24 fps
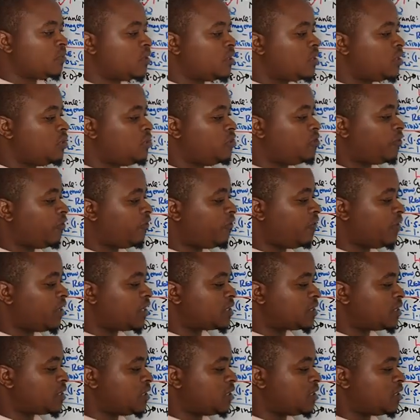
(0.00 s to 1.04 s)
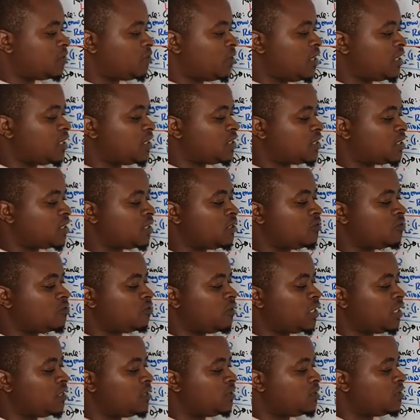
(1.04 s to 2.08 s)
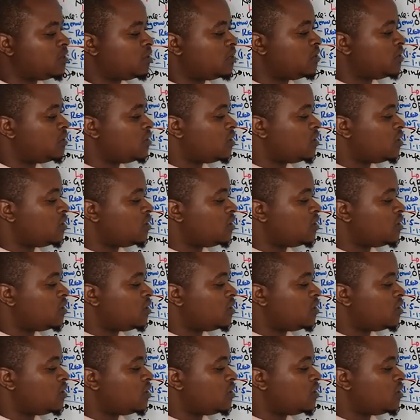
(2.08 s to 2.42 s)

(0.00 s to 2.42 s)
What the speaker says: you fix it when it is still wet